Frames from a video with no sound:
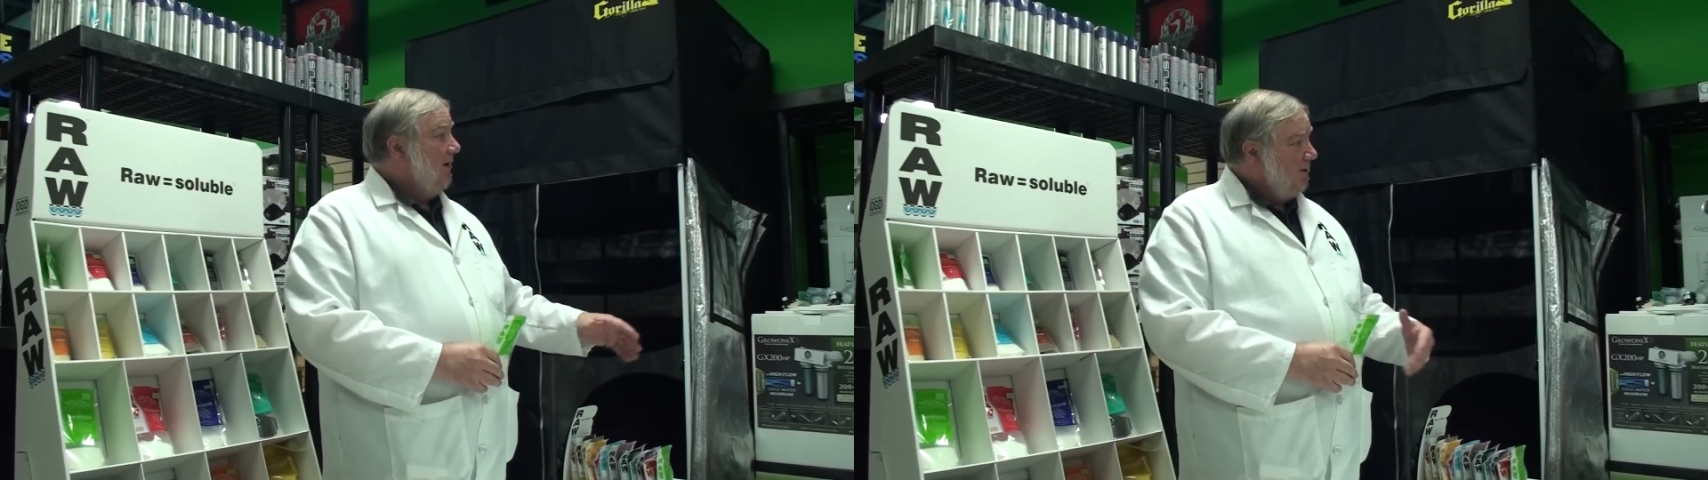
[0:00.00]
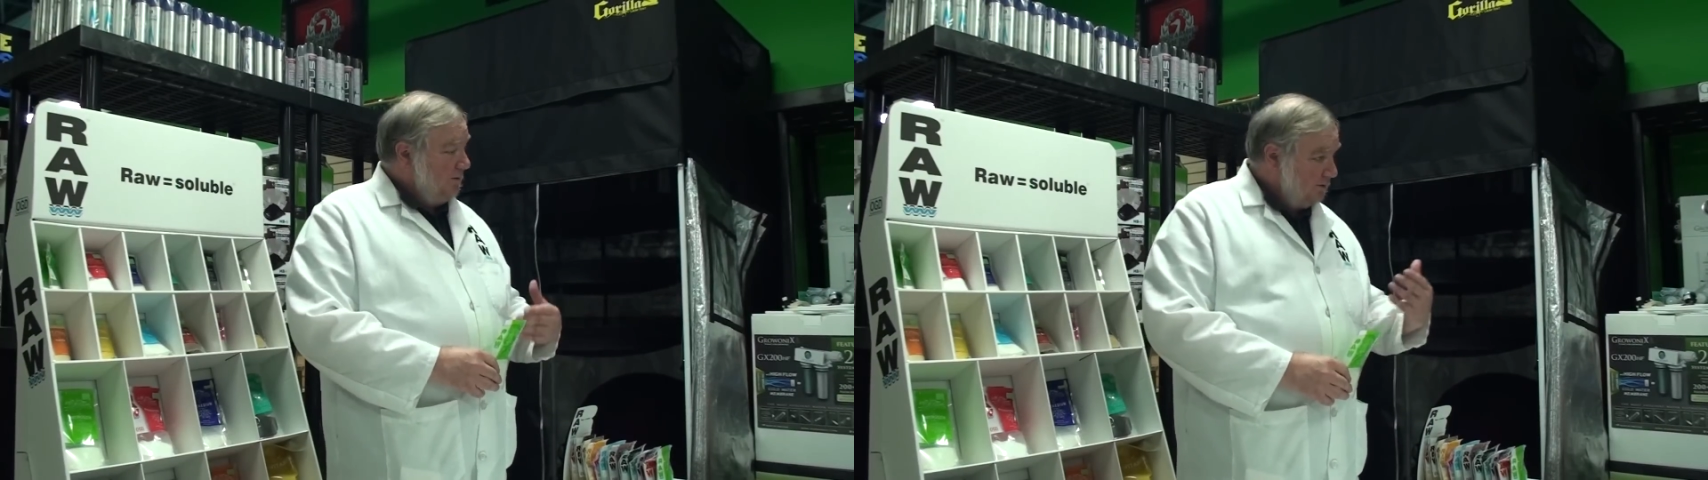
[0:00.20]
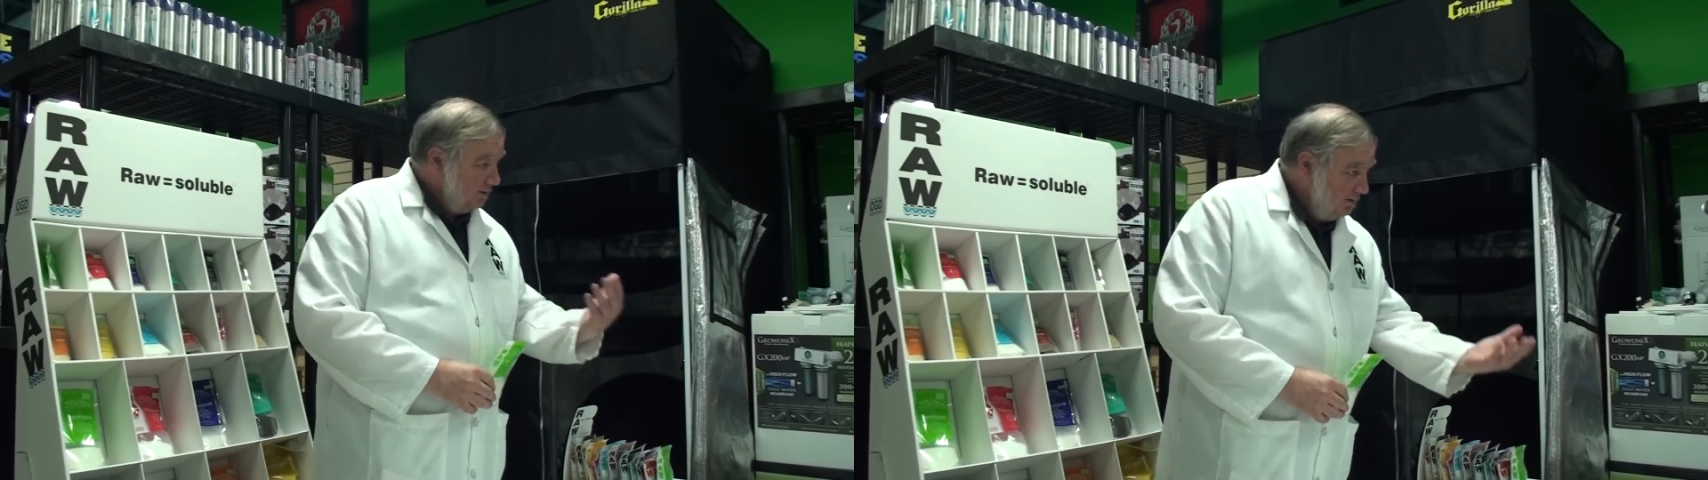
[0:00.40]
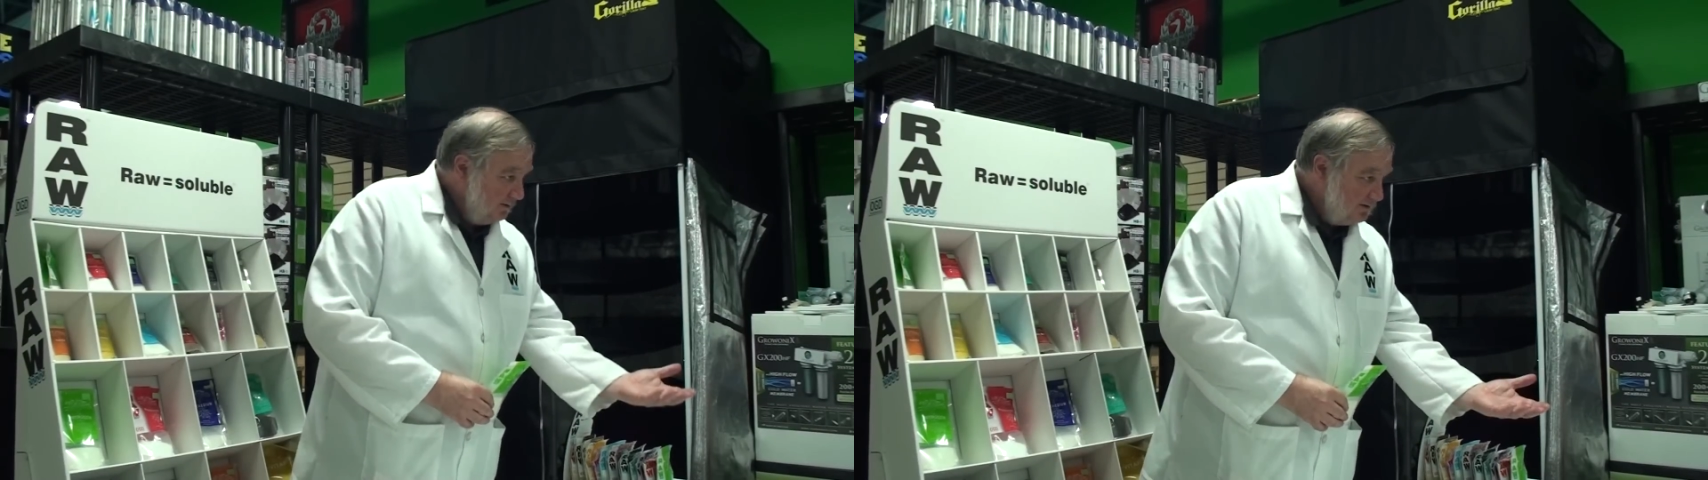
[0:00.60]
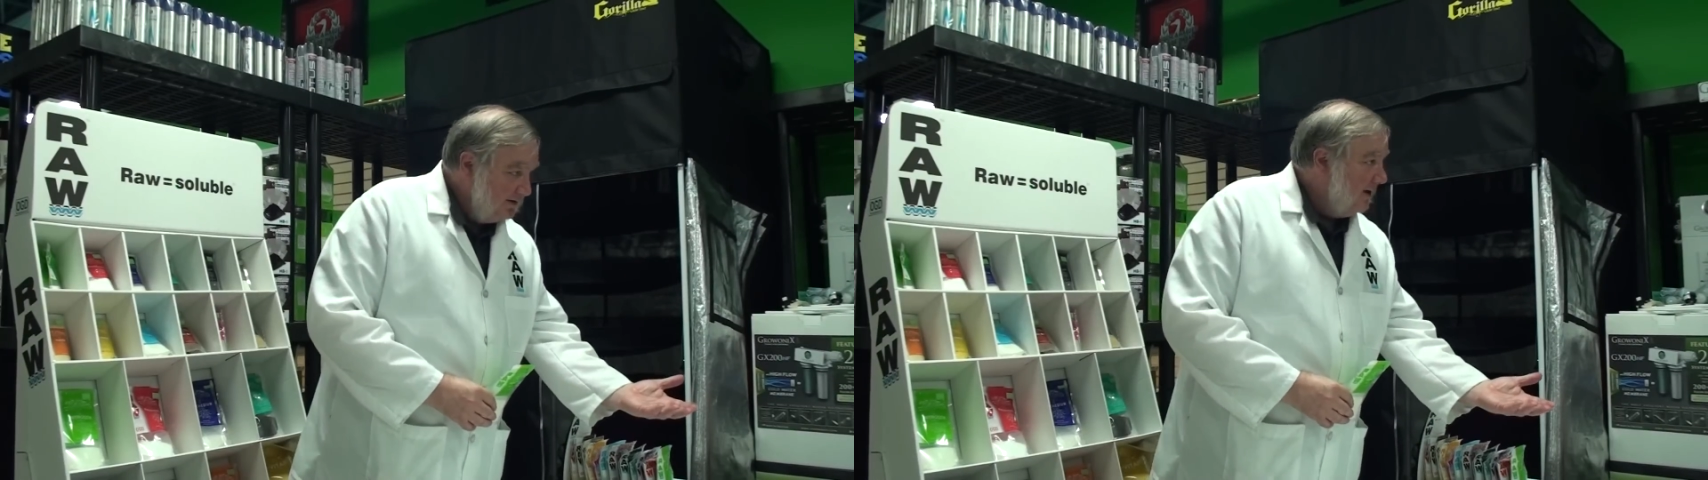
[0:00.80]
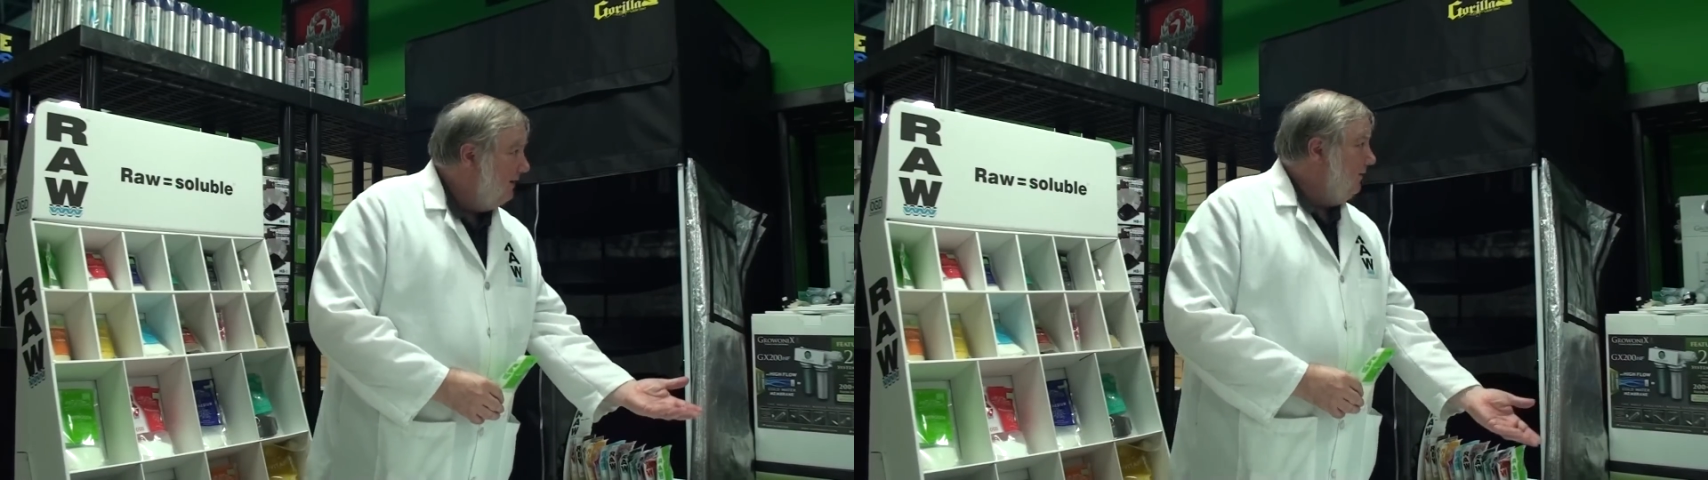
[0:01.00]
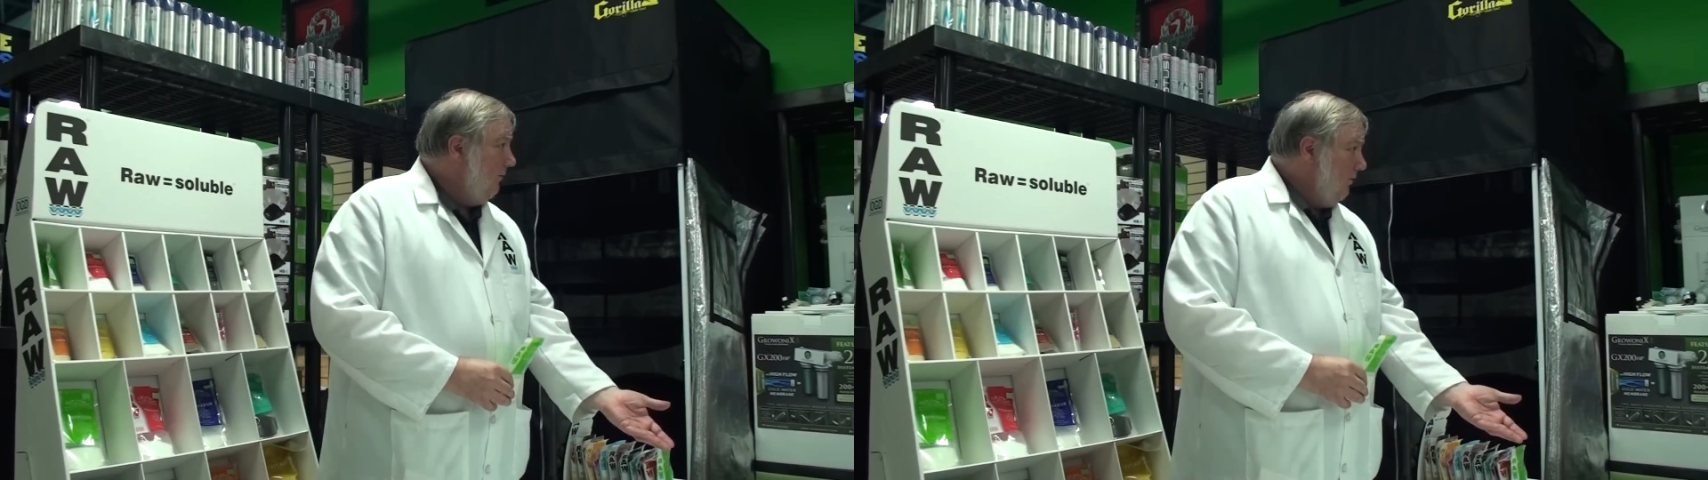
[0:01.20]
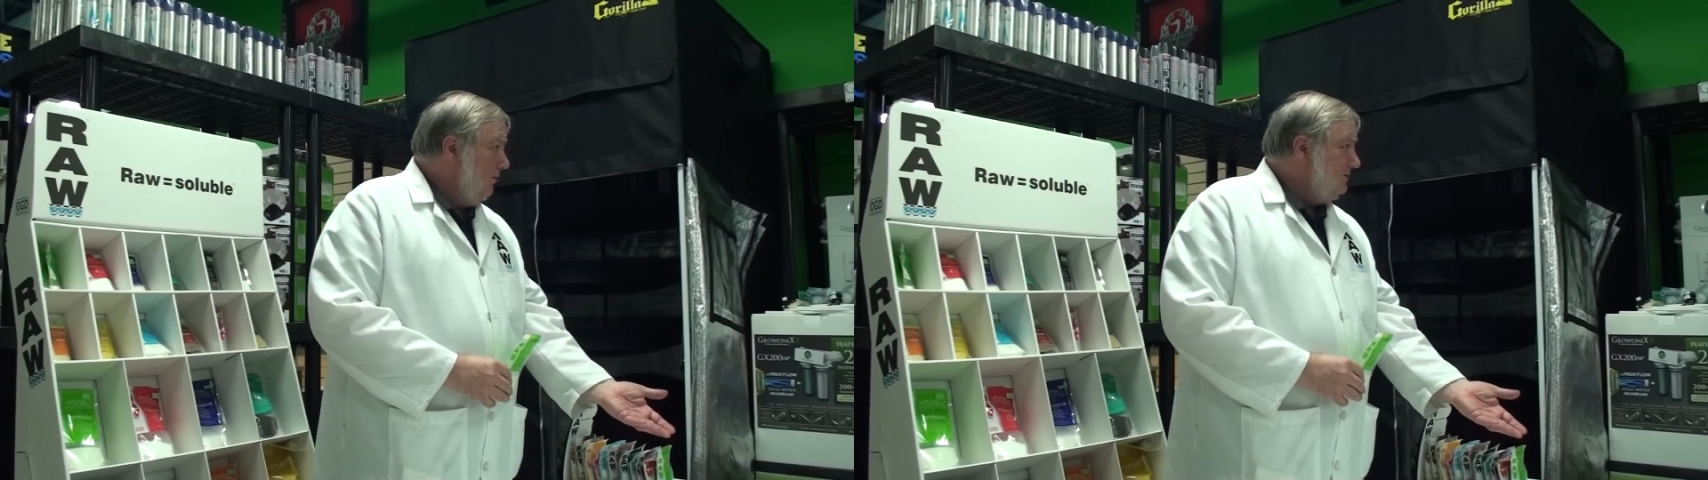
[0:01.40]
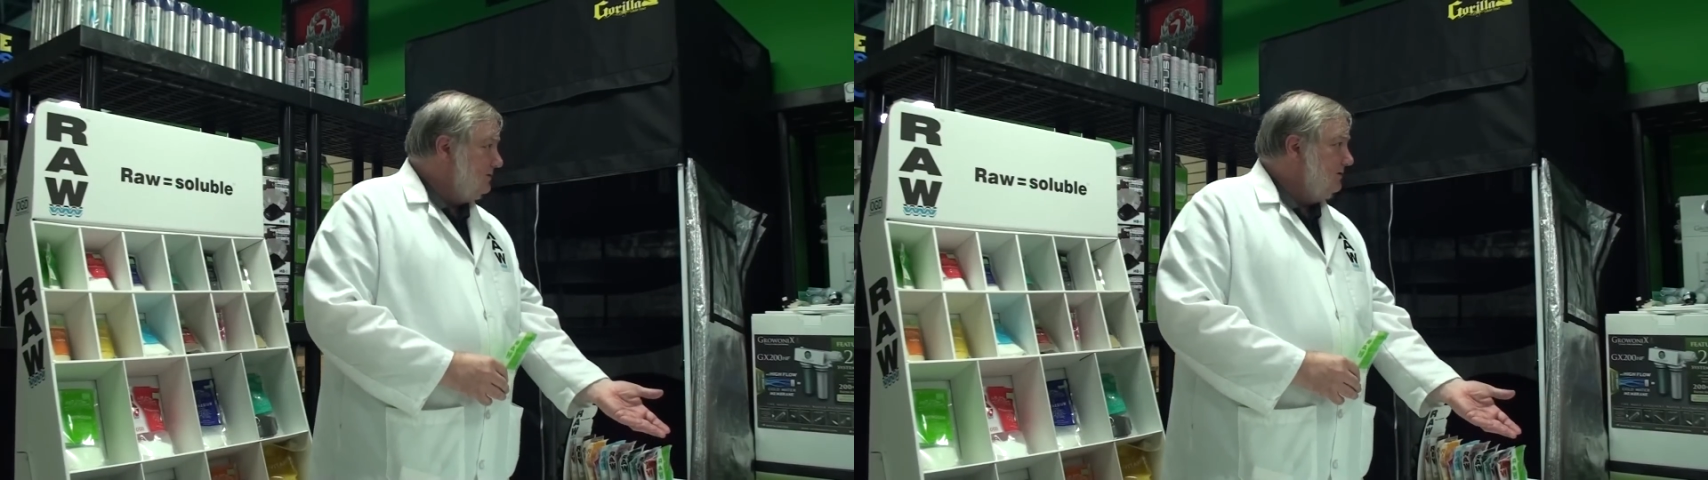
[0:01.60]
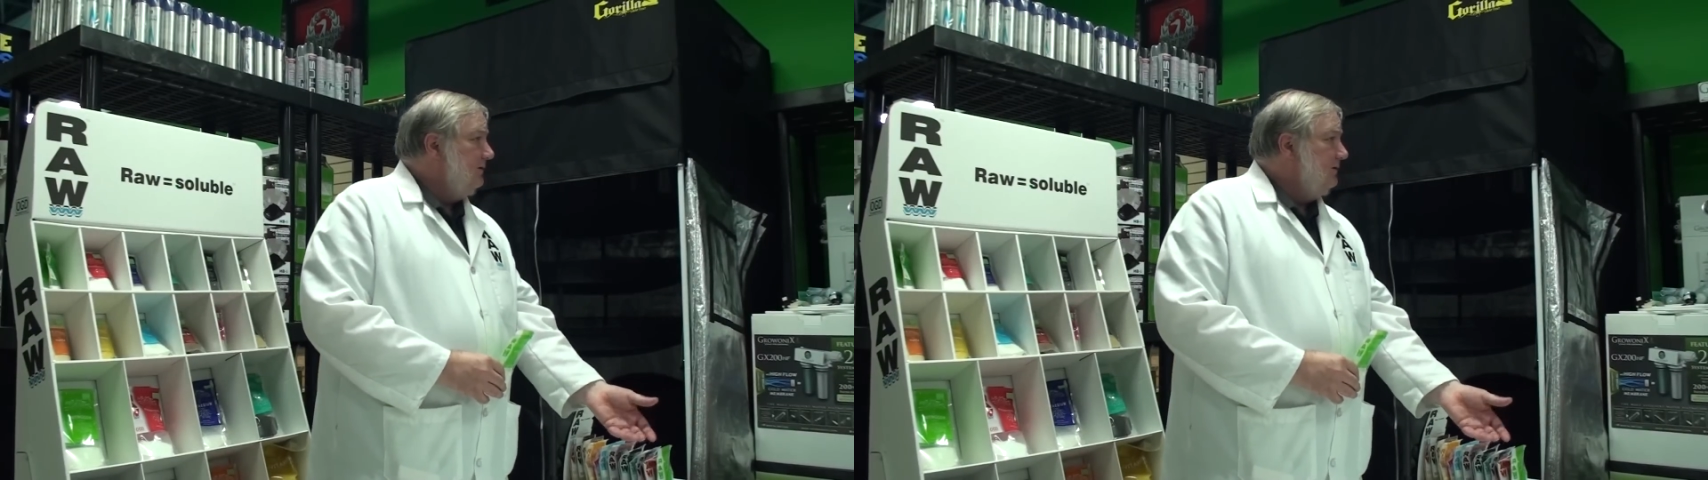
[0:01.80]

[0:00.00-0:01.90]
You could use it again at the roots,